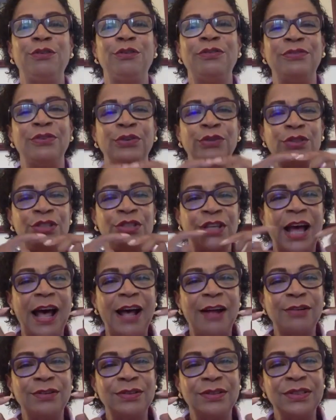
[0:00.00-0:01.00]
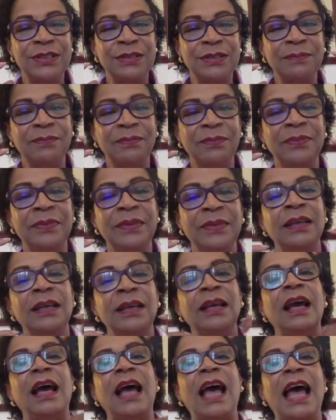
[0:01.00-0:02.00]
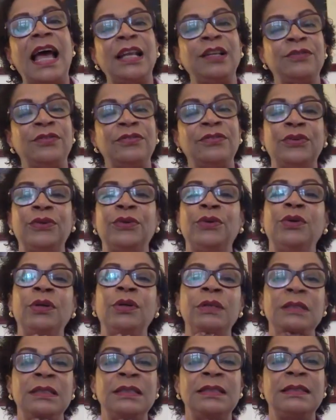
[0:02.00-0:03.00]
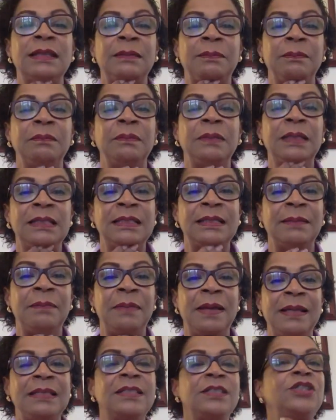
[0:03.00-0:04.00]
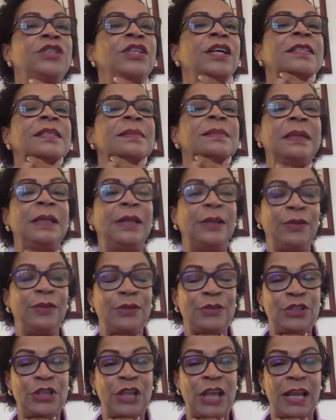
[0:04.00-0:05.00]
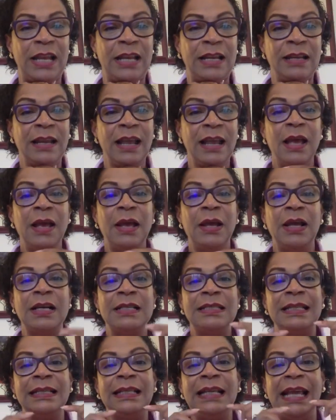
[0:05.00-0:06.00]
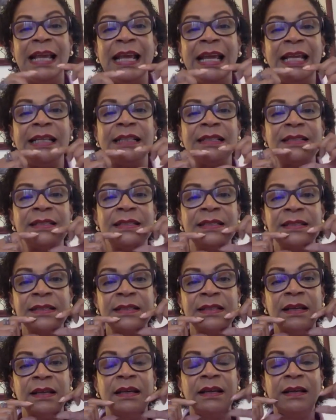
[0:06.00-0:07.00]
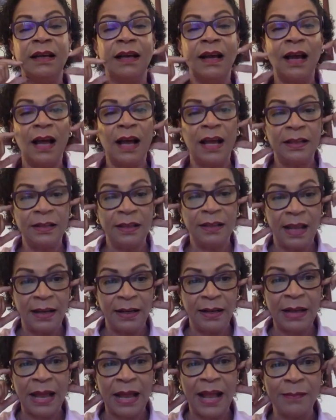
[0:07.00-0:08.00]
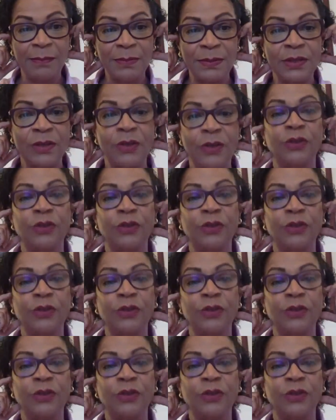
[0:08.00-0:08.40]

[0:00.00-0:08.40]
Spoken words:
for jowls and for the submental, just below the chin, because it heats and it helps